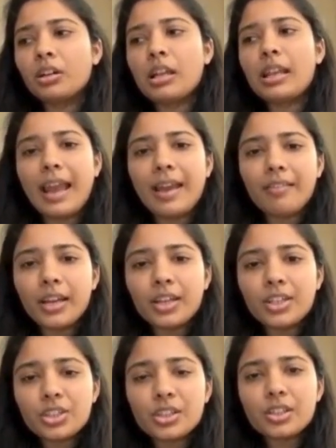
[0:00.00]
live
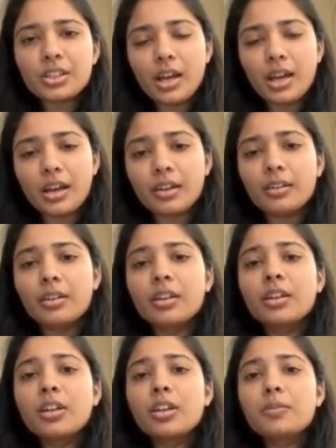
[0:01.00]
lectures are
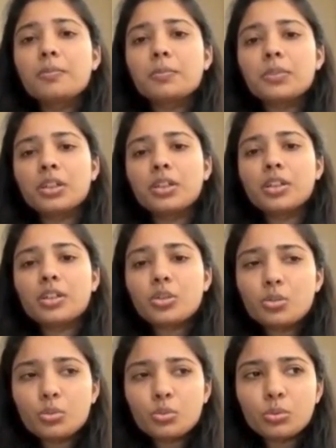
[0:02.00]

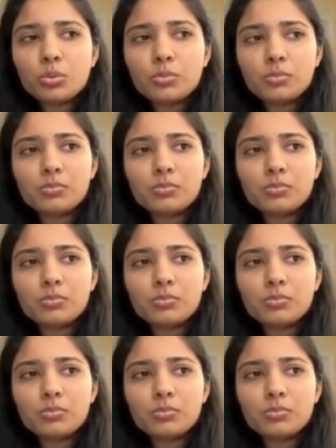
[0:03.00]
to